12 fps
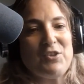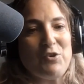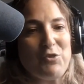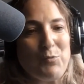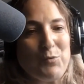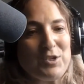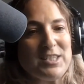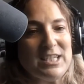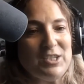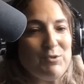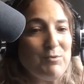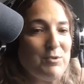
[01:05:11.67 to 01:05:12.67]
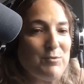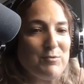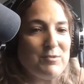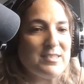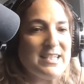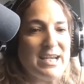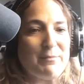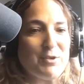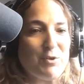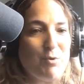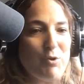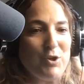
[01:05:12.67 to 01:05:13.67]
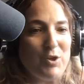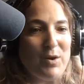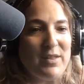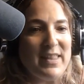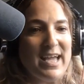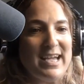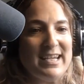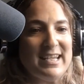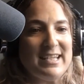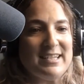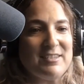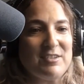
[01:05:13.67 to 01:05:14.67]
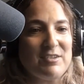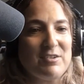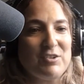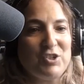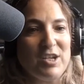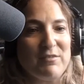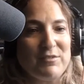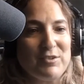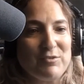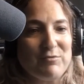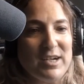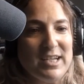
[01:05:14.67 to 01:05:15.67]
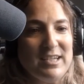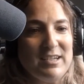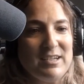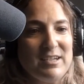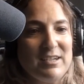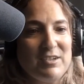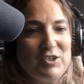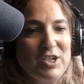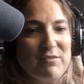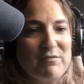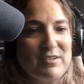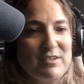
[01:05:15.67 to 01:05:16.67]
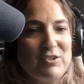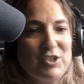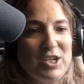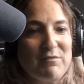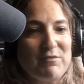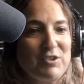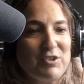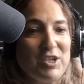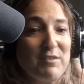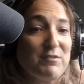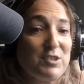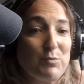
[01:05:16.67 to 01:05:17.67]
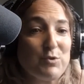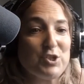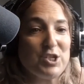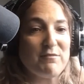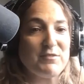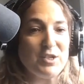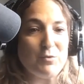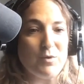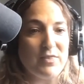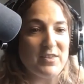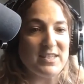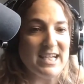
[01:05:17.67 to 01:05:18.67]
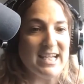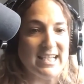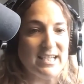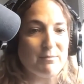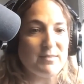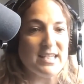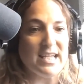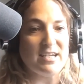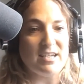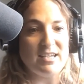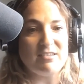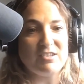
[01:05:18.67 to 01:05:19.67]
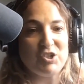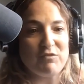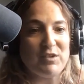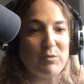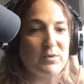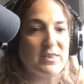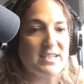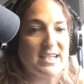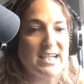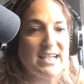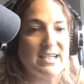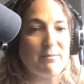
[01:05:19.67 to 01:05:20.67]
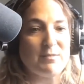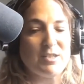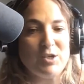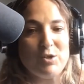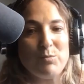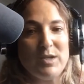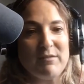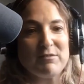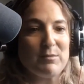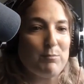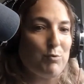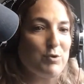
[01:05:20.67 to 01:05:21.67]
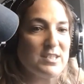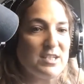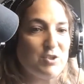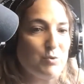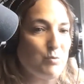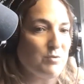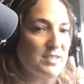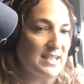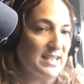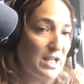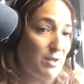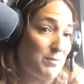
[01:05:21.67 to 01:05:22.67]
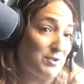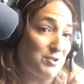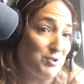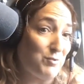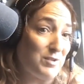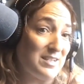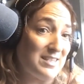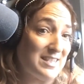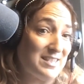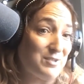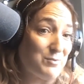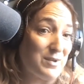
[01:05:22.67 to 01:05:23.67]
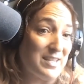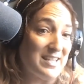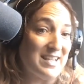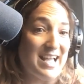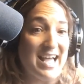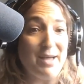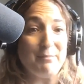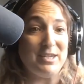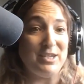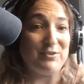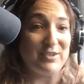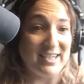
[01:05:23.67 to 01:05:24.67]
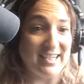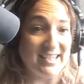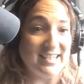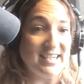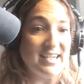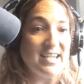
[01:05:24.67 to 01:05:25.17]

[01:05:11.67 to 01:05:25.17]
the words that you used, and I'm going to quote you on that, is shift, right? Shift. So we're shifting with the times. And in shifting with the times, we have supports and tools that can help our students, is the way I'm hearing it.